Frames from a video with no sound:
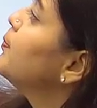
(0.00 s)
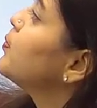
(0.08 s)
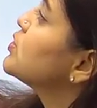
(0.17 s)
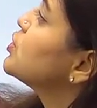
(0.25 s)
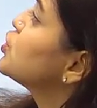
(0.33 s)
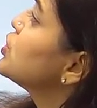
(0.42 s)

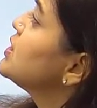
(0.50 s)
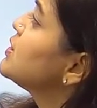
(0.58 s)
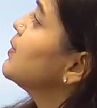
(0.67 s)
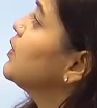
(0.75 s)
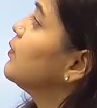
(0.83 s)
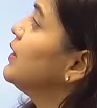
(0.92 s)
positions
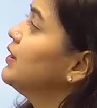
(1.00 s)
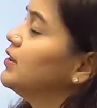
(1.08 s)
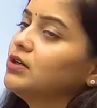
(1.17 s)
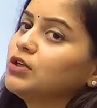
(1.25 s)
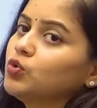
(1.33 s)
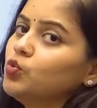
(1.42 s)
between
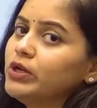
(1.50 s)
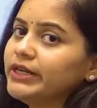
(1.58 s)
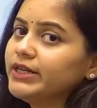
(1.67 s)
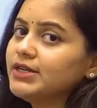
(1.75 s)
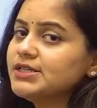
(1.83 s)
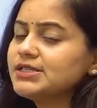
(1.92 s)
the two leaders.